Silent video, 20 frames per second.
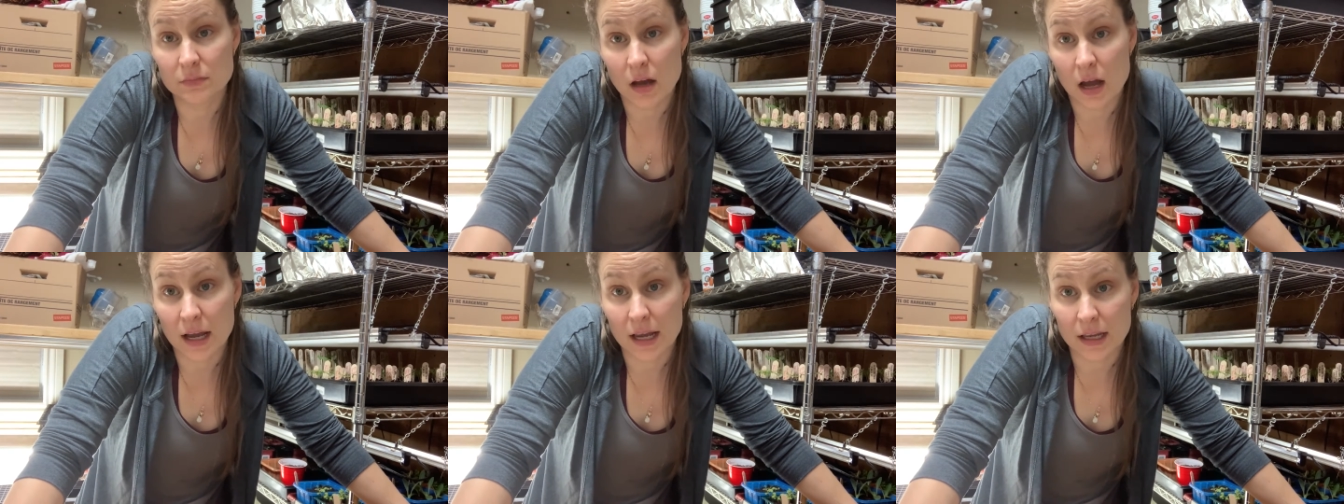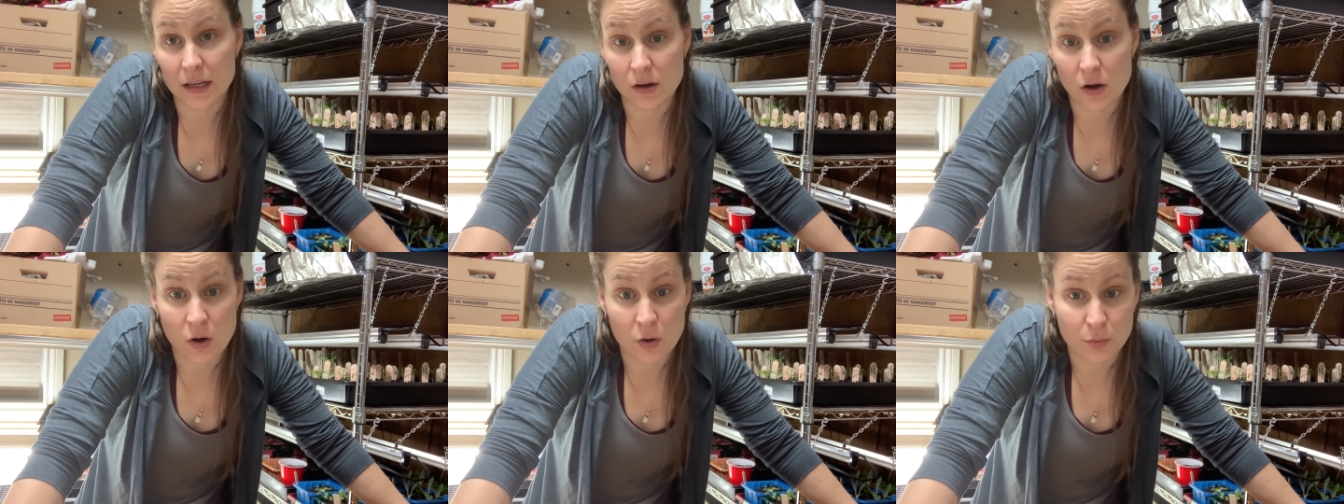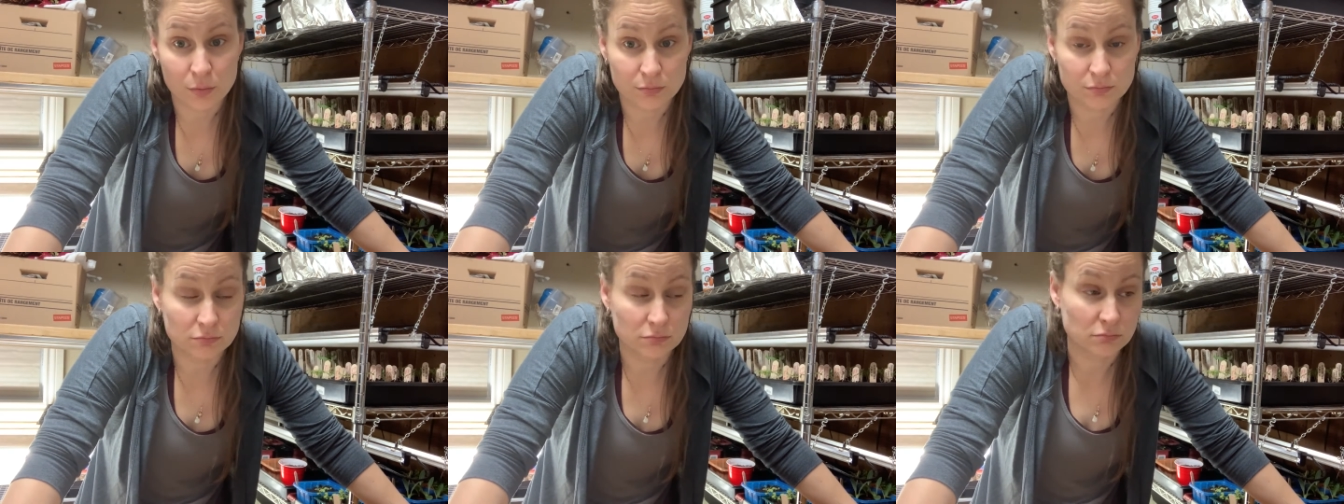
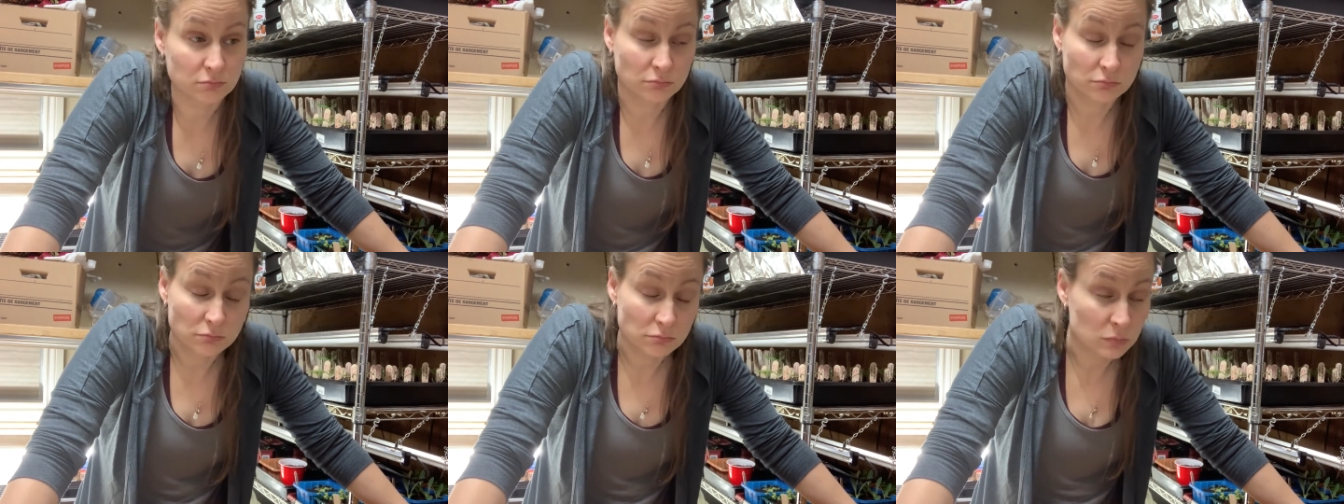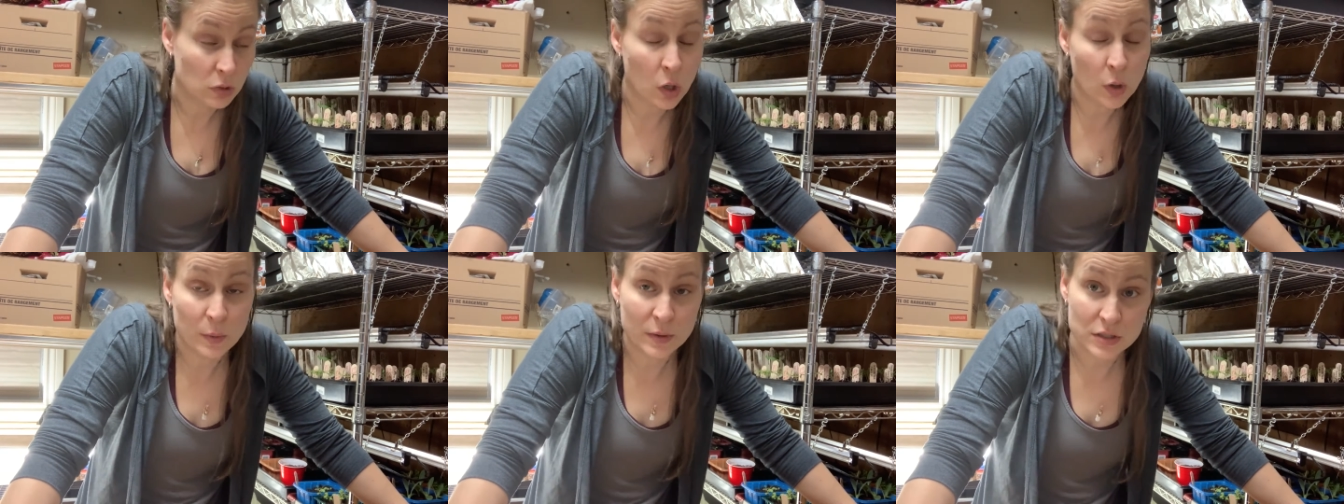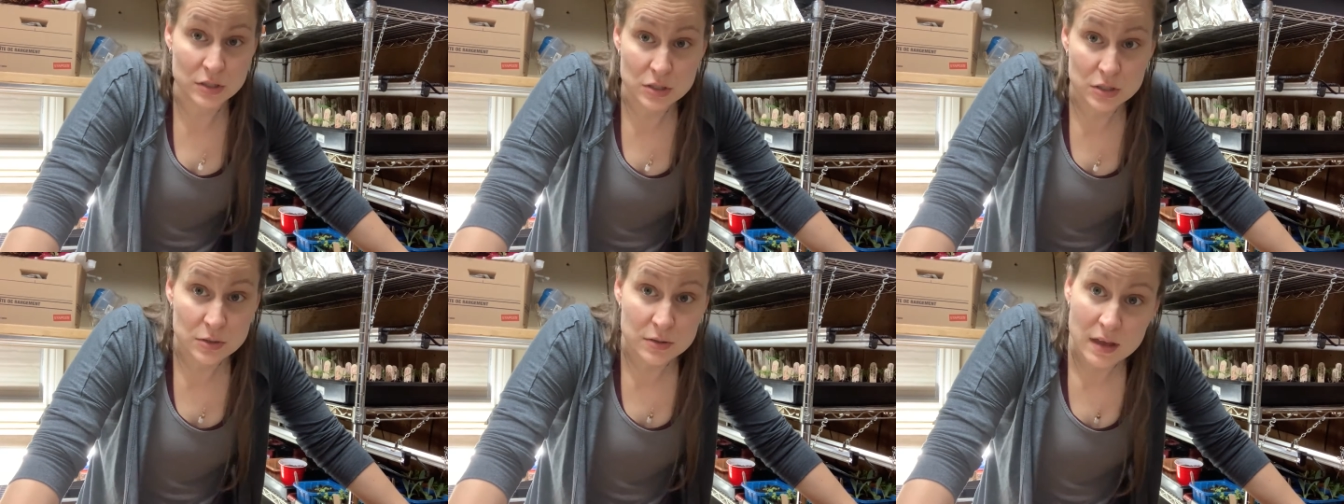I'll
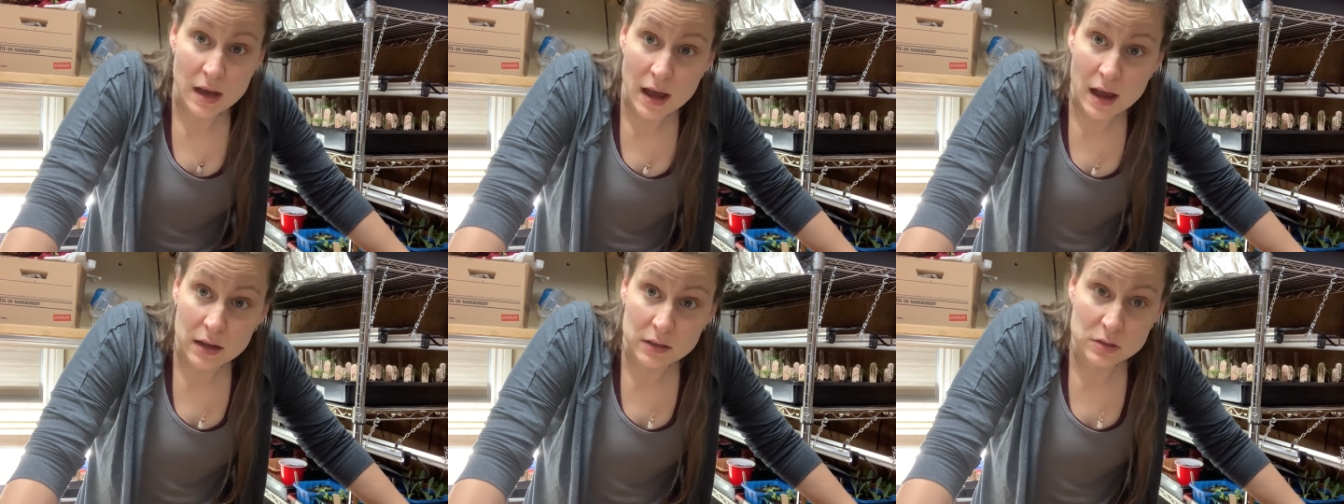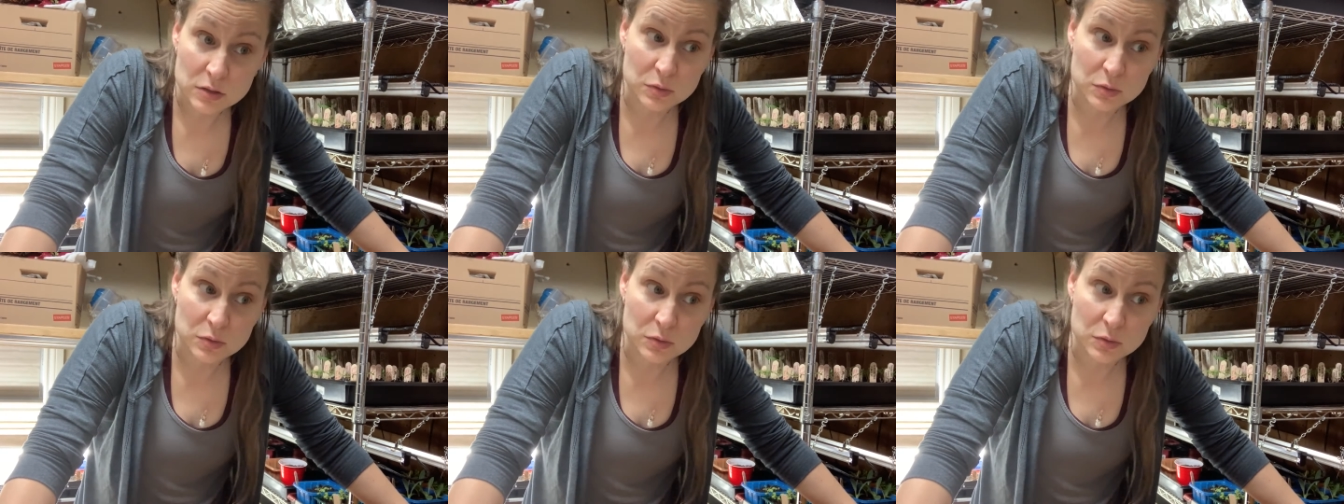always do that